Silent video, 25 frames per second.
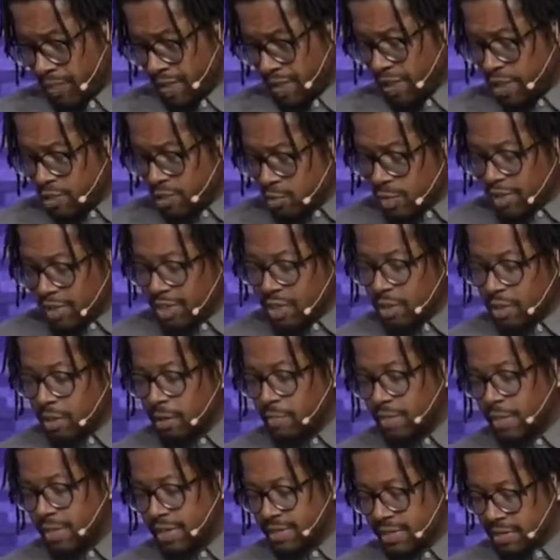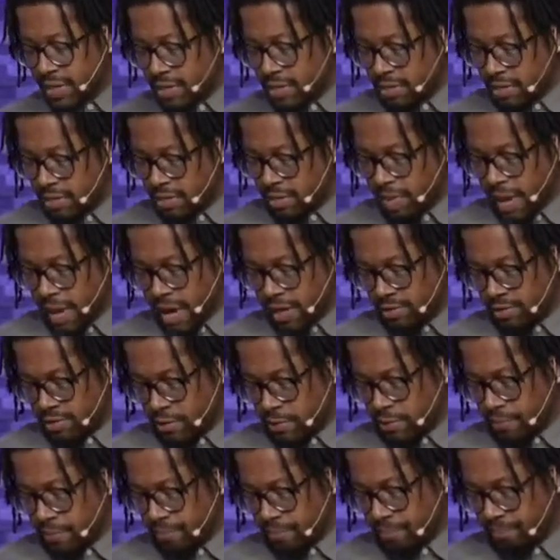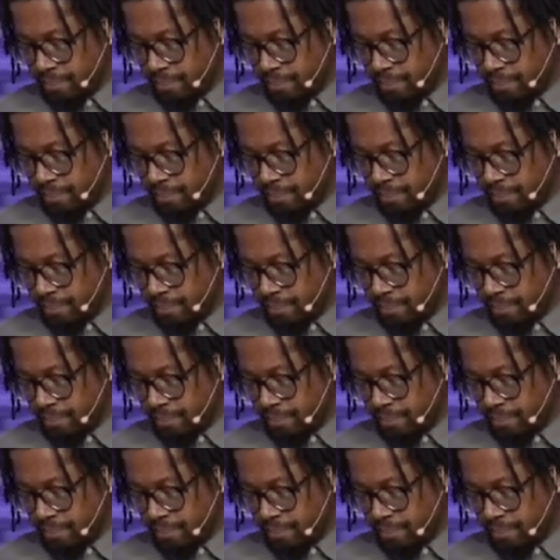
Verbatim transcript: And here's what the young man said to the pastor